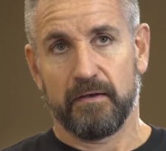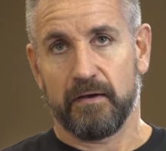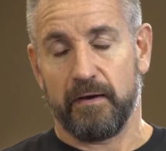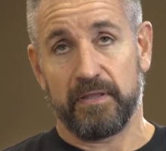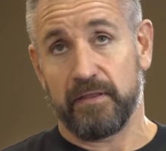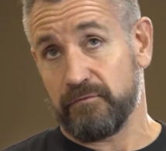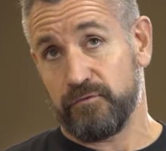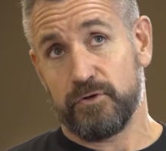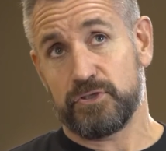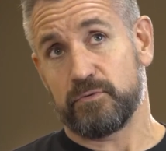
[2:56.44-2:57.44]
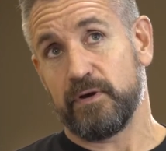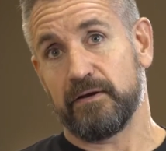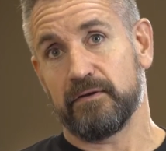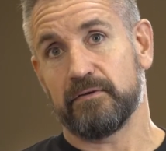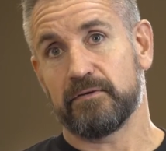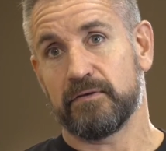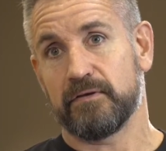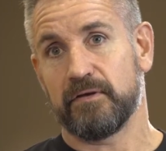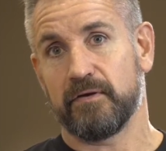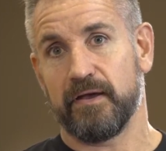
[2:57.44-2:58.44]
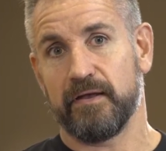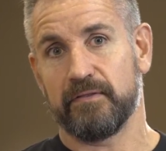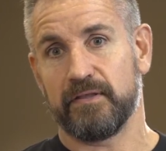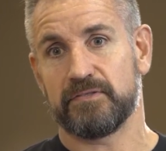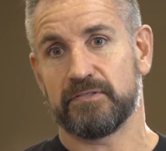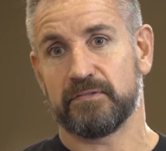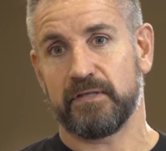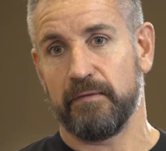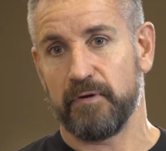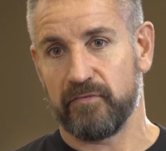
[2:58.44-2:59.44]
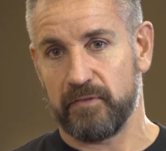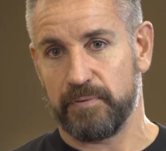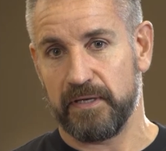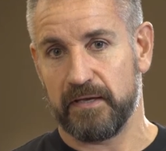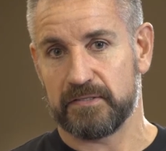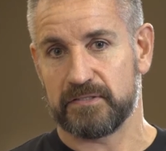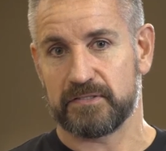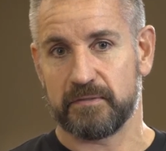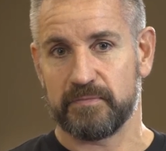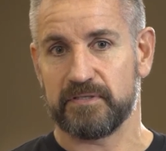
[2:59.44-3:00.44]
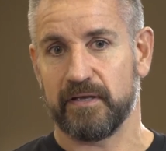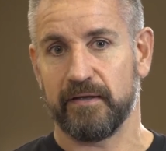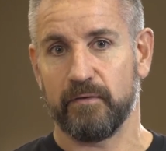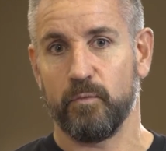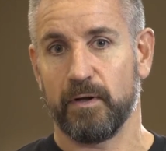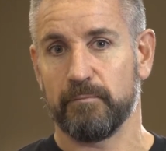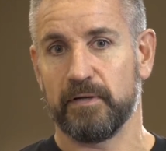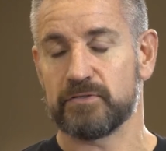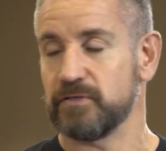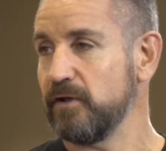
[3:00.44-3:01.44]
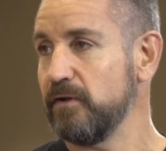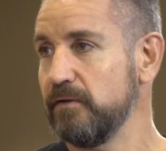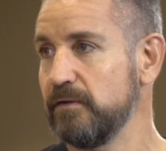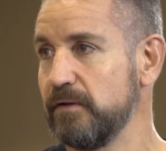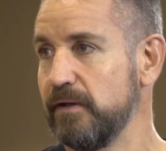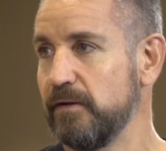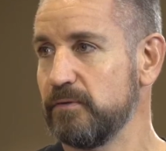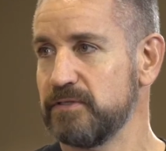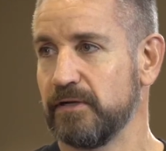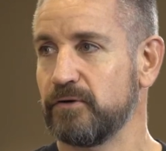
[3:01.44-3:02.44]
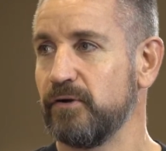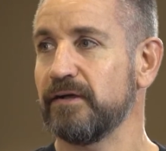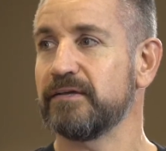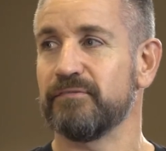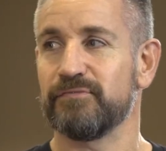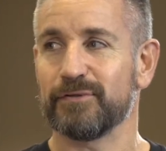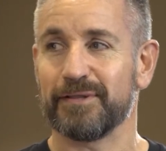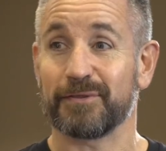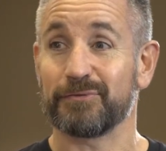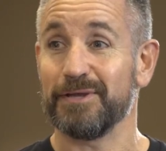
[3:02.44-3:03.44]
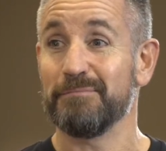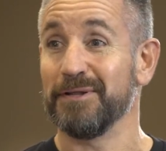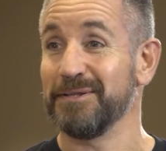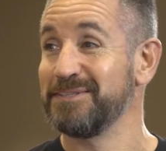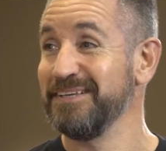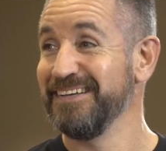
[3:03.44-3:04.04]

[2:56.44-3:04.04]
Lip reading: that first round, and this came over the PA system saying 1 minute to go. I was like, crikey, it felt like 3 minutes